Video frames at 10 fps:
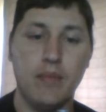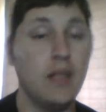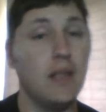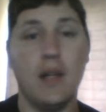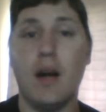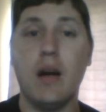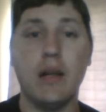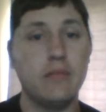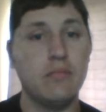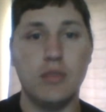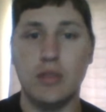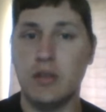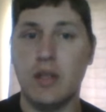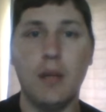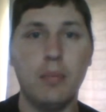it'd get hot
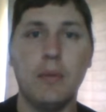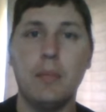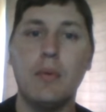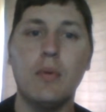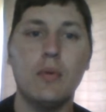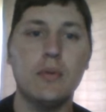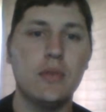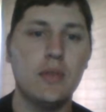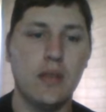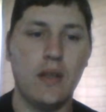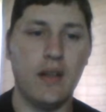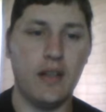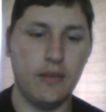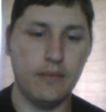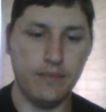just a couple of pulls,
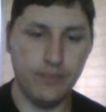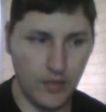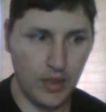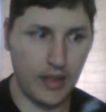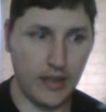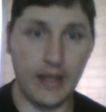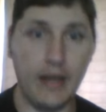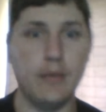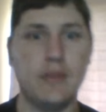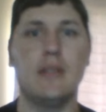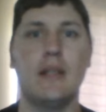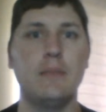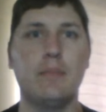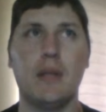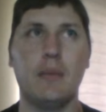and that was
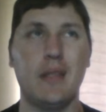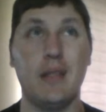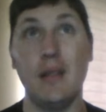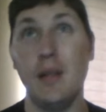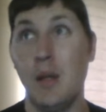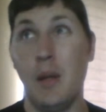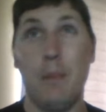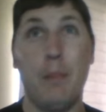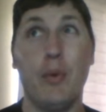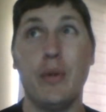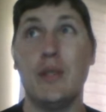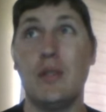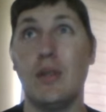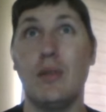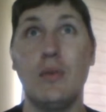at probably zero
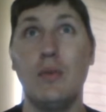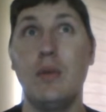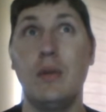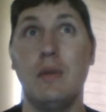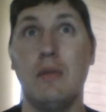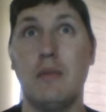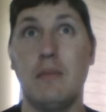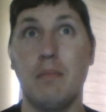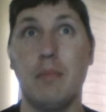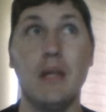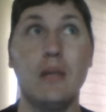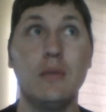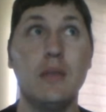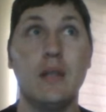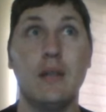point 0.2
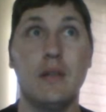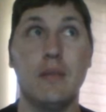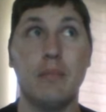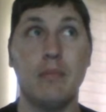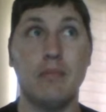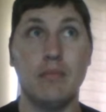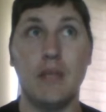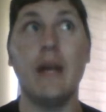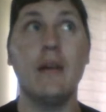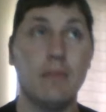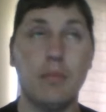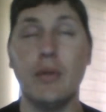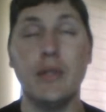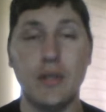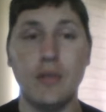build. Yeah, zero
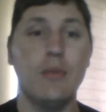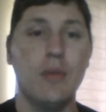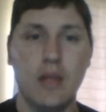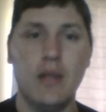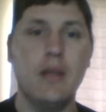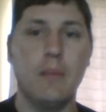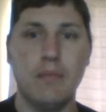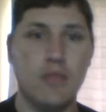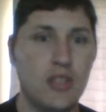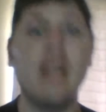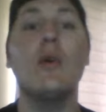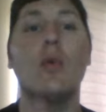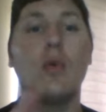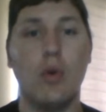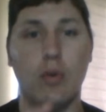point 0.2
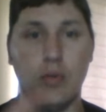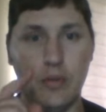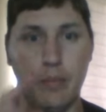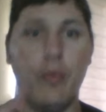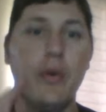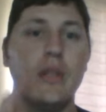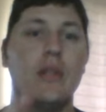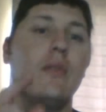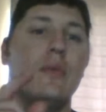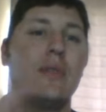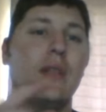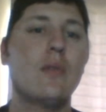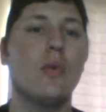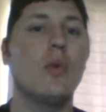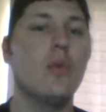single coil, zero point 0.2
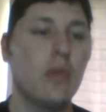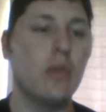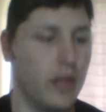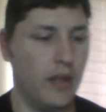single coil.